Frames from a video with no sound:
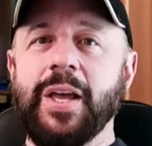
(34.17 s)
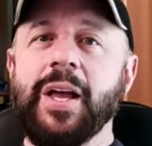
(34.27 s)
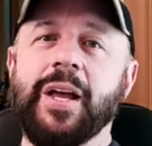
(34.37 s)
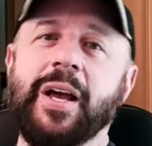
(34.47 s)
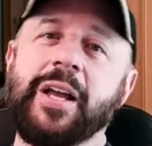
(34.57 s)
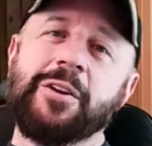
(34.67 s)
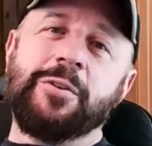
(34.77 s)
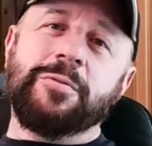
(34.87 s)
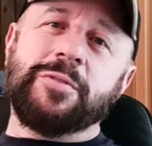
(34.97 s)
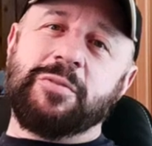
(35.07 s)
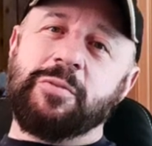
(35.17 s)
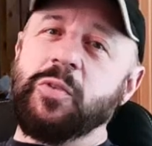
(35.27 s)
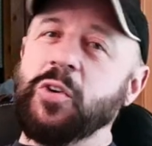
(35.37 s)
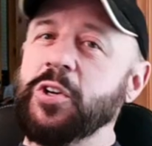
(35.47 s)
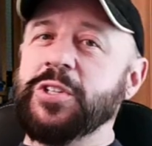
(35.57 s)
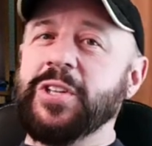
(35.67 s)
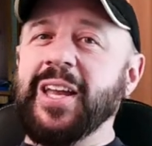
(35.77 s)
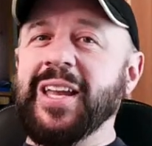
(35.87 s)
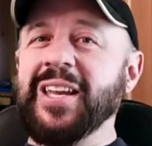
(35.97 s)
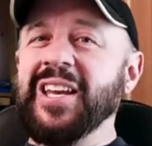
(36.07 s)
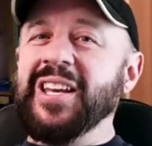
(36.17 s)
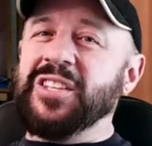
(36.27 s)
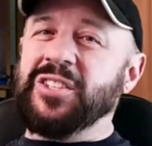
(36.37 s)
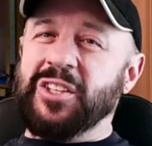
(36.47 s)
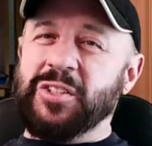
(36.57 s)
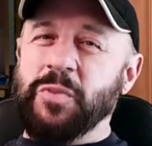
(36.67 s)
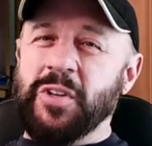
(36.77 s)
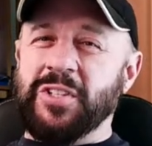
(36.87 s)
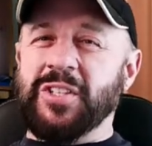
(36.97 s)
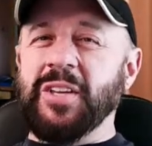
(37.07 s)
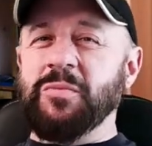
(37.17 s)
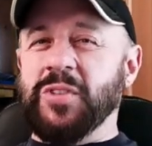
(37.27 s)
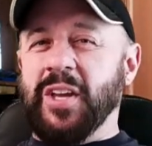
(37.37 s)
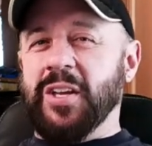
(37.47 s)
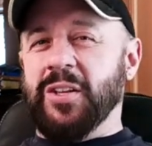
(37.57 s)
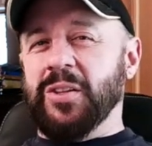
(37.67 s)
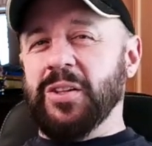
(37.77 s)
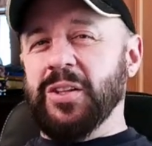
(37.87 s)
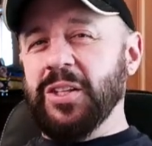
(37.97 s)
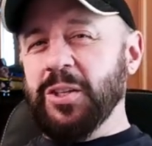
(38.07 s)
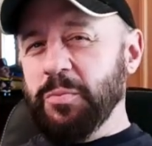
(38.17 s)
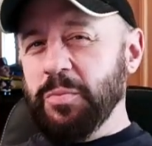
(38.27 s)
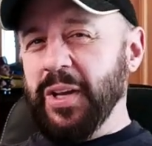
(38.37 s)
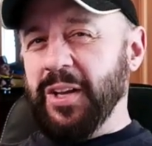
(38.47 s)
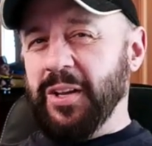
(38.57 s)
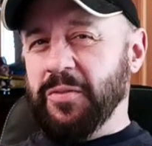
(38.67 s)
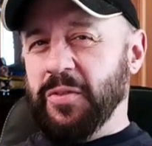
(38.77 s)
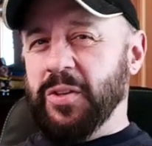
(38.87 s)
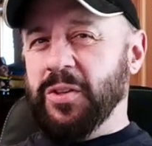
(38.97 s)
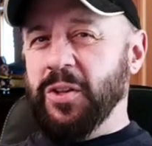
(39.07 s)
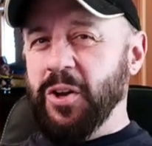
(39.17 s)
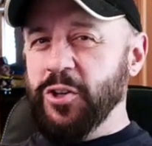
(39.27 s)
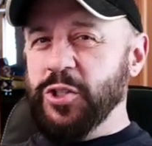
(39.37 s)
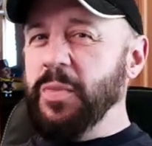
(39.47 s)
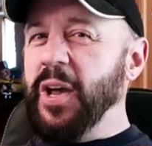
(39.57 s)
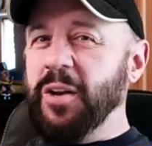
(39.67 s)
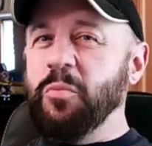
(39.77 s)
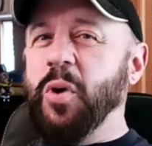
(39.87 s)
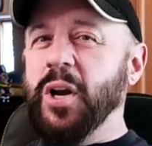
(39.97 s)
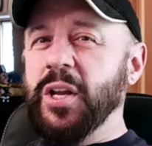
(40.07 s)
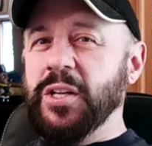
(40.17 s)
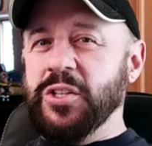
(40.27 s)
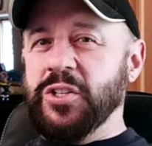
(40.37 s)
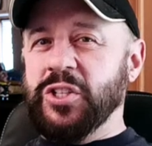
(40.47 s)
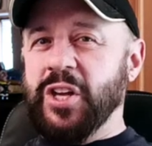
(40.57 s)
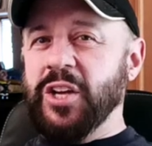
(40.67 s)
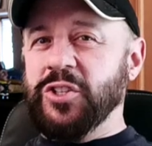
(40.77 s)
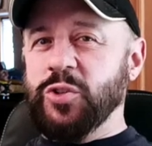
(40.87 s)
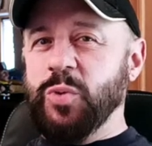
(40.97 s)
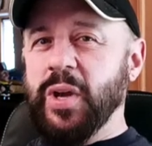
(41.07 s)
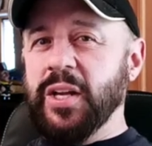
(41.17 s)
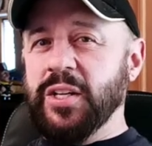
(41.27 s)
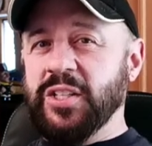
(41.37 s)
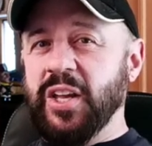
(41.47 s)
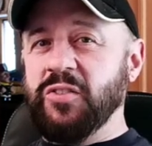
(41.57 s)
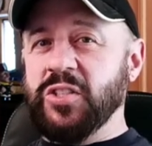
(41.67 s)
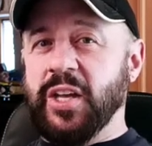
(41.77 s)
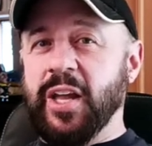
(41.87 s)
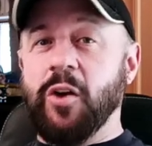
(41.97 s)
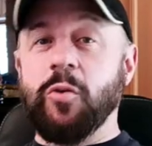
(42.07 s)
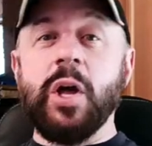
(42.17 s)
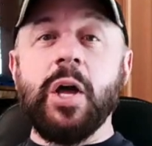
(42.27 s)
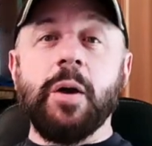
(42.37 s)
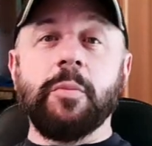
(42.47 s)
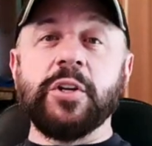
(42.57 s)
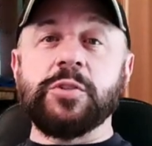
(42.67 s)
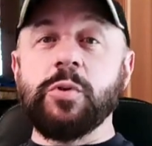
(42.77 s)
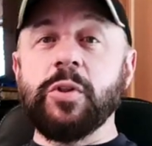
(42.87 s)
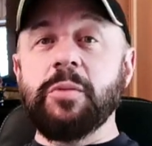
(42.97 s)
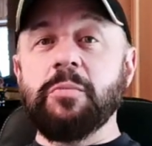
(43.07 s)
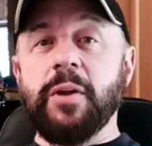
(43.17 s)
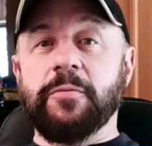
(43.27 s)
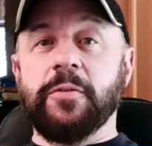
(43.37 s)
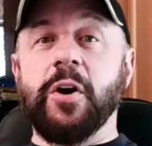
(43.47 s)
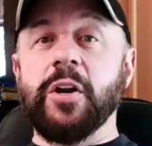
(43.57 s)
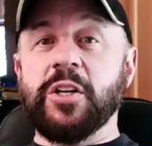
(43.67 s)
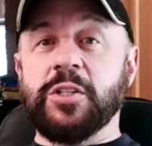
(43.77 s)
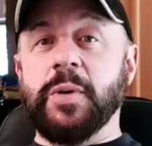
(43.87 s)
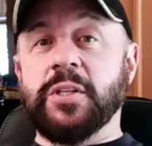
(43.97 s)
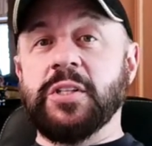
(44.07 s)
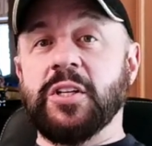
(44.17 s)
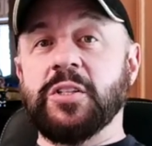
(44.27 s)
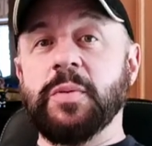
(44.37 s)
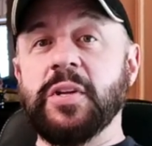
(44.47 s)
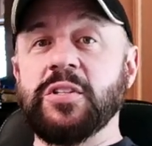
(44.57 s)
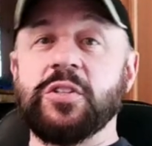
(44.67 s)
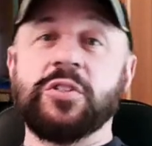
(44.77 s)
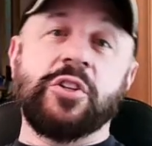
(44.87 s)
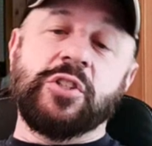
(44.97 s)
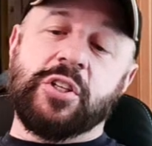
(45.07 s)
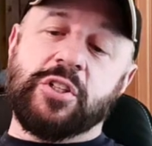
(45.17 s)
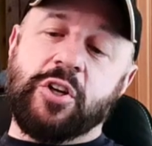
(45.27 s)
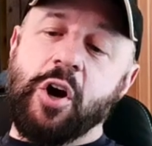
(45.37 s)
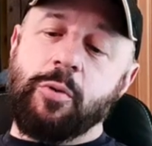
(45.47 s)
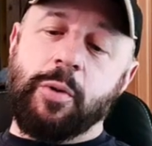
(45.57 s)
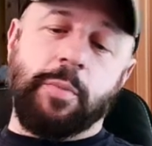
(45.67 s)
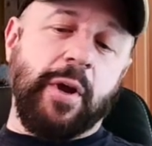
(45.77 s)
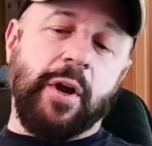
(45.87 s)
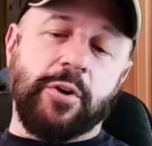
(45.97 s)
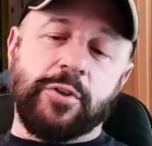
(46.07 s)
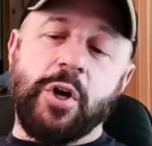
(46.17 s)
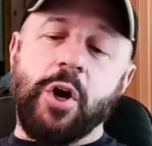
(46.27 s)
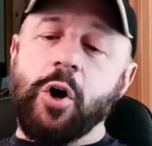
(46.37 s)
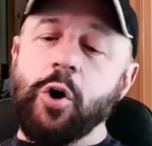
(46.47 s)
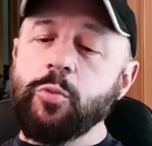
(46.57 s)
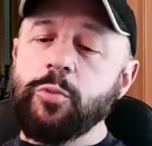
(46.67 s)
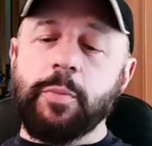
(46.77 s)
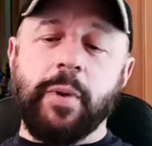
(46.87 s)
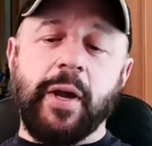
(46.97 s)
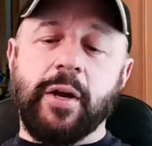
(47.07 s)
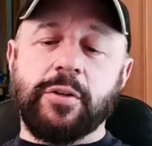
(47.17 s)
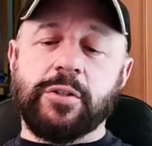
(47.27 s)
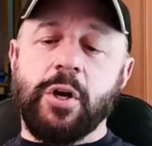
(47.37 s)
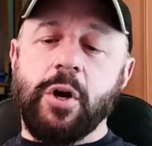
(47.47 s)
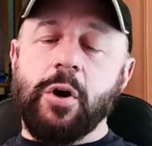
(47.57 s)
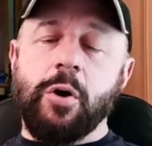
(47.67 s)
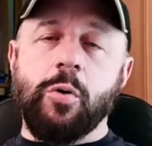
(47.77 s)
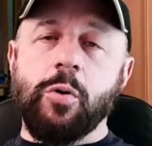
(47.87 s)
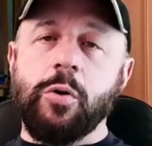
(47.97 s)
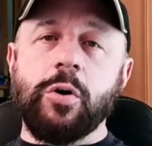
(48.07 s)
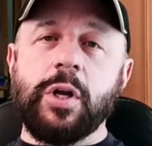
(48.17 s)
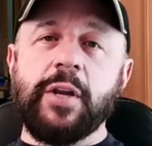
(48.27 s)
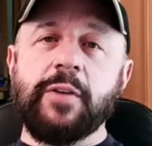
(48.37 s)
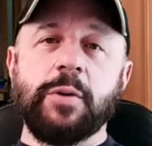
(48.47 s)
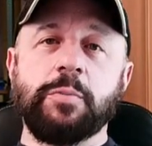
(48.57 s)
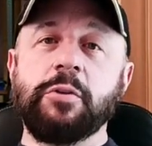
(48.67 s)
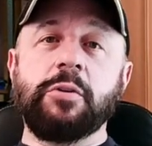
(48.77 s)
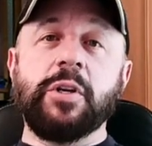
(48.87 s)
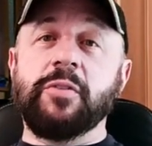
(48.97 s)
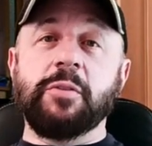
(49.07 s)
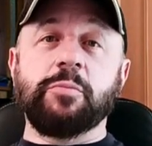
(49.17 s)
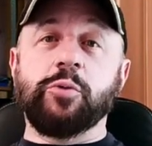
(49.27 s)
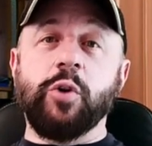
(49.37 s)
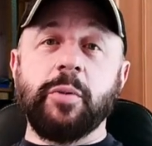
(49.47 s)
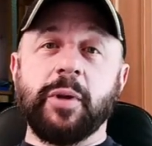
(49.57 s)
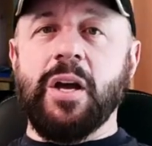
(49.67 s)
I know some of you are going to say six months seems like a little bit of a large amount of money to stash away in a savings account, but it's really meant for unexpected expenses such as car repairs, home repairs, or even a period of unemployment.